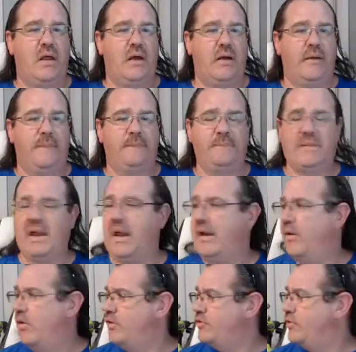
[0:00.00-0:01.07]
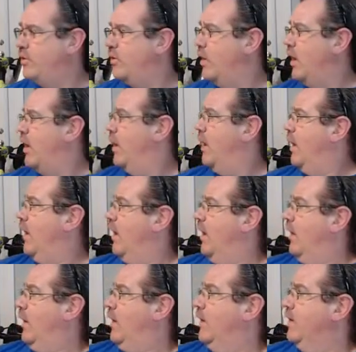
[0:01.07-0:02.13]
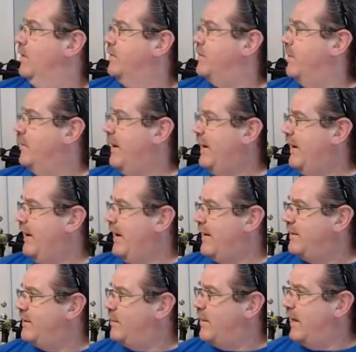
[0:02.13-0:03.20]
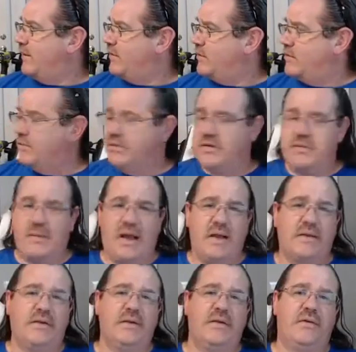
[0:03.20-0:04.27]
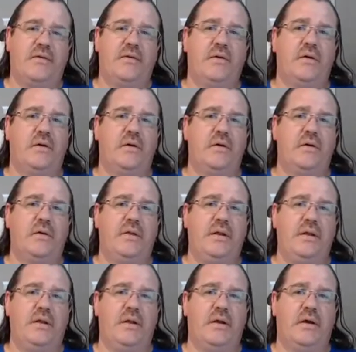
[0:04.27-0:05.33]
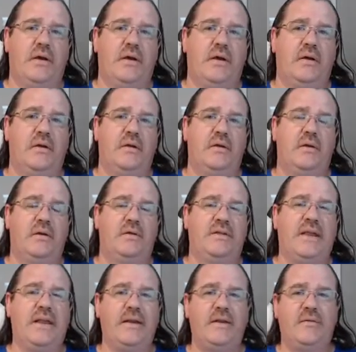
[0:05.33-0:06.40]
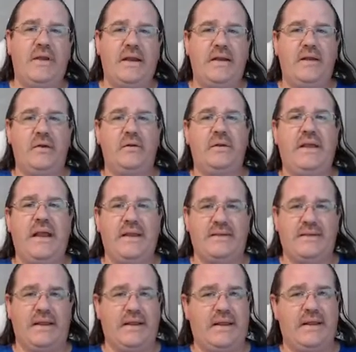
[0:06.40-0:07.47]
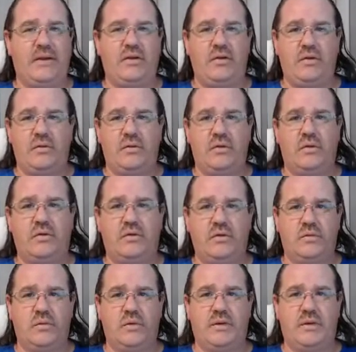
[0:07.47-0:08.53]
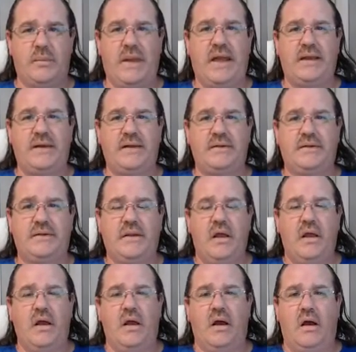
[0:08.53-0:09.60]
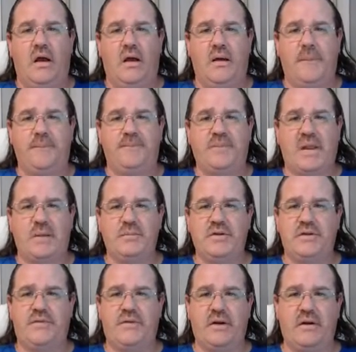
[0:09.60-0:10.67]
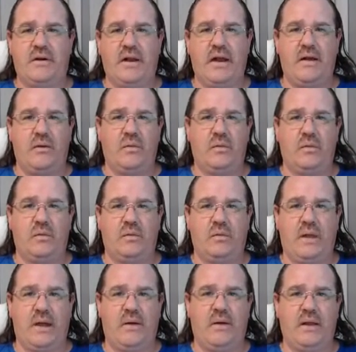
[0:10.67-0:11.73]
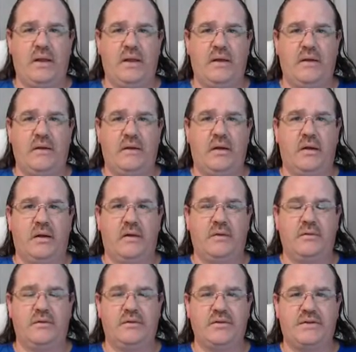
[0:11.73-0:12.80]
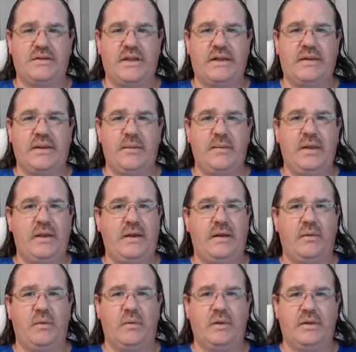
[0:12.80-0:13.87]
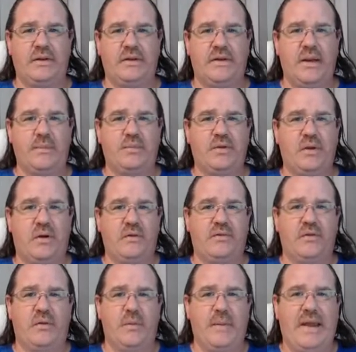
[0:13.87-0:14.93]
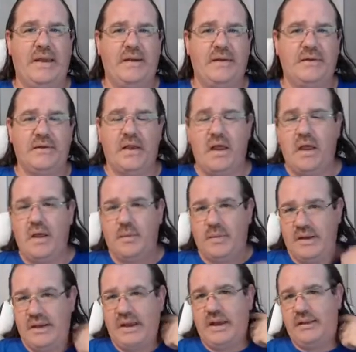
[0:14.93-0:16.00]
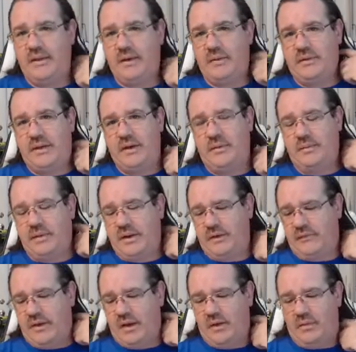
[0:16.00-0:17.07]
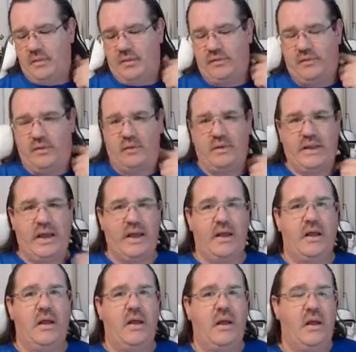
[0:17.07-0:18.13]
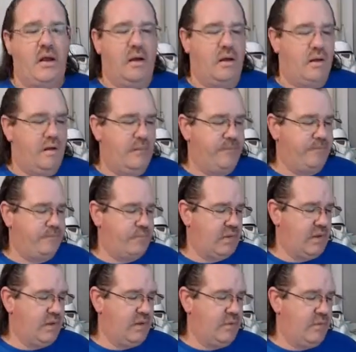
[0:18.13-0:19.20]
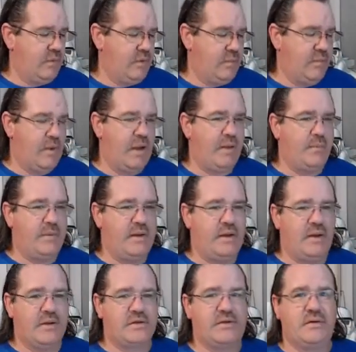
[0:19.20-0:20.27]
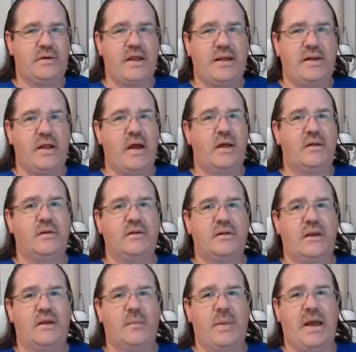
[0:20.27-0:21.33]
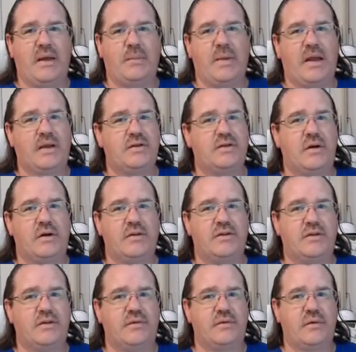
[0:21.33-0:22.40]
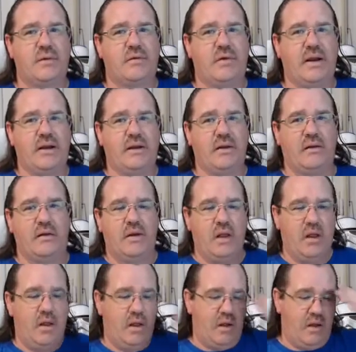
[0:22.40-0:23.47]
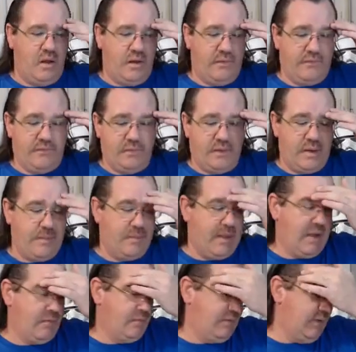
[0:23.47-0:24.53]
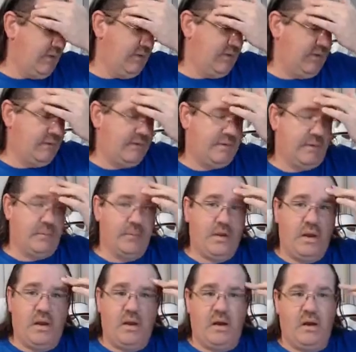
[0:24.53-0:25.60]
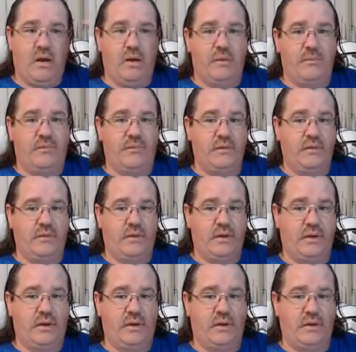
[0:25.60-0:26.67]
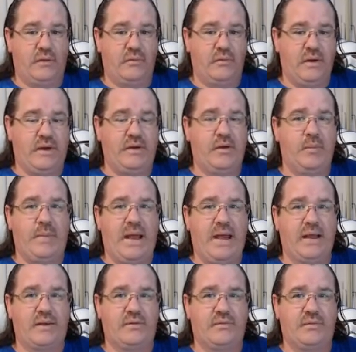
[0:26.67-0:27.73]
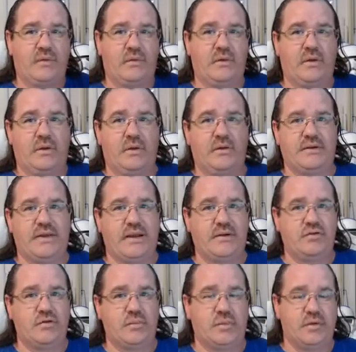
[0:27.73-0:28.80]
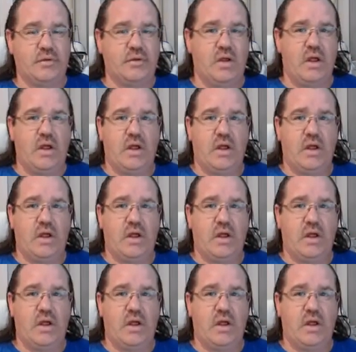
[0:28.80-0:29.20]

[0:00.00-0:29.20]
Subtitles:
And also, somebody had asked about the storage boxes for the Sandy radio. Yes, I can do those with the magnets. I'm just figuring out how I gotta just set them in and what the depths are for the magnets. But yeah, they'll be available for that. It'll probably be an extra $10 on the backpack charge just for the radio, for that mounting system, for the radio packs for the Sand Troopers.